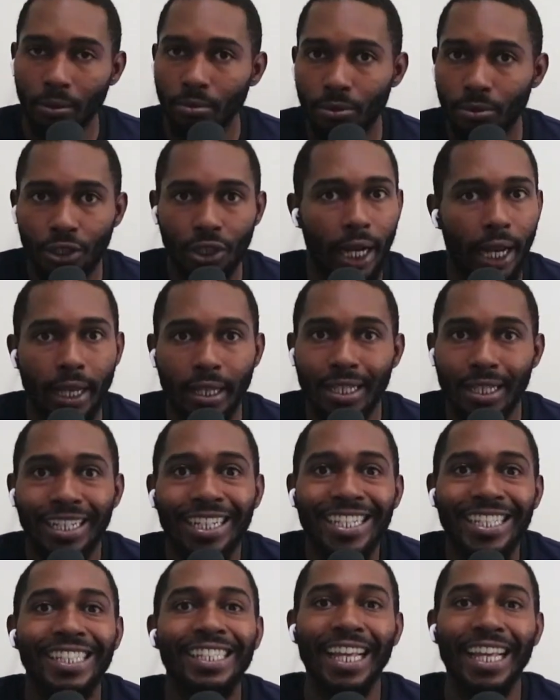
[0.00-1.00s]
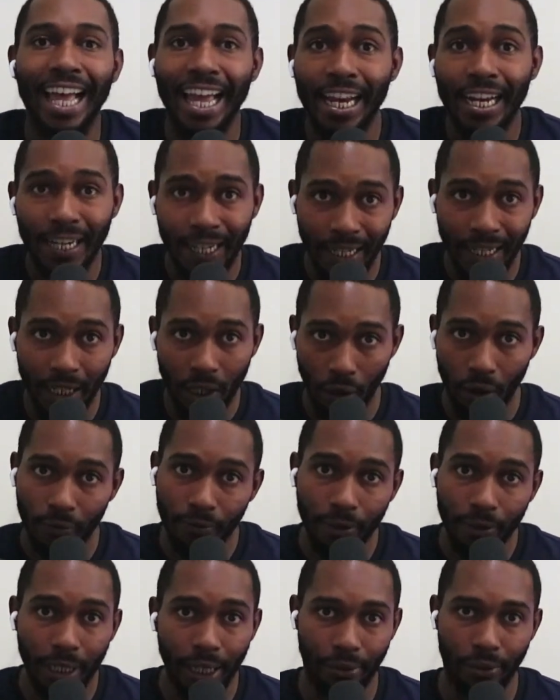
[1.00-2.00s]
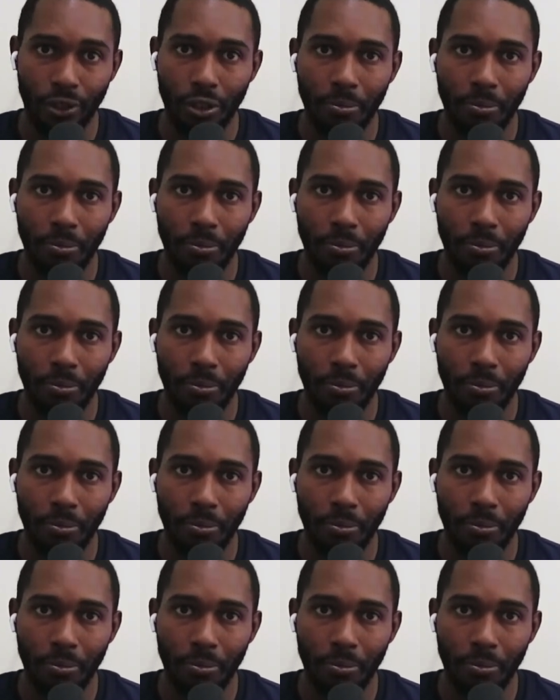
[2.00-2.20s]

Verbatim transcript: just assigning off deals,